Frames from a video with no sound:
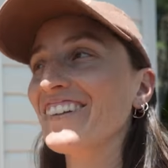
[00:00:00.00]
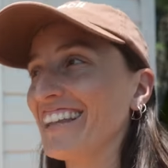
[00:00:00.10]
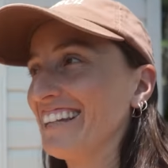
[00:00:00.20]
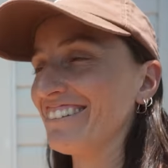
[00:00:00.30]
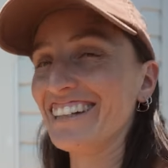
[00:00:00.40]

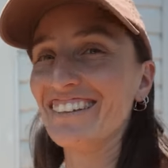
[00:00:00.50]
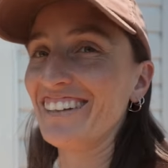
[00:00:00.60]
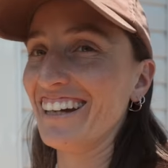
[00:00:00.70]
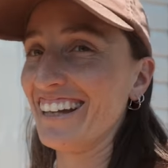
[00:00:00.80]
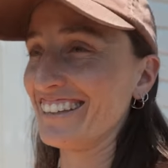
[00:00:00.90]
believe it, to
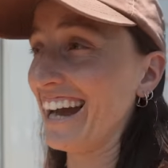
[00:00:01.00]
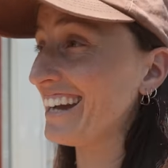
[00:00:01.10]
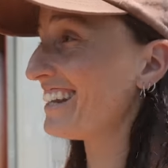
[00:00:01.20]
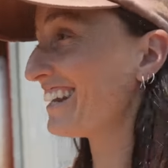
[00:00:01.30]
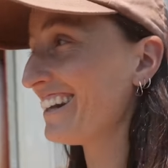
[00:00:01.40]
be honest. I
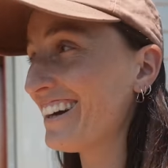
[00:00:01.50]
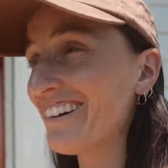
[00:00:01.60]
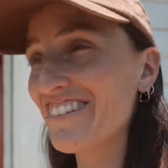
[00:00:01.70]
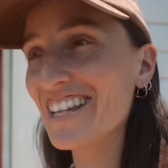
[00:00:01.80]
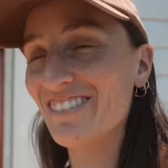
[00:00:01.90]
didn't
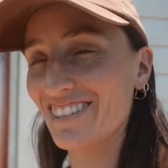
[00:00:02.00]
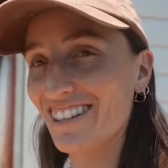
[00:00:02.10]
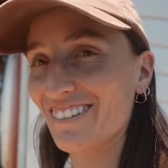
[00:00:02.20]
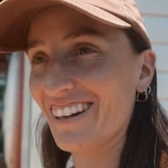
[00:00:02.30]
know if this was gonna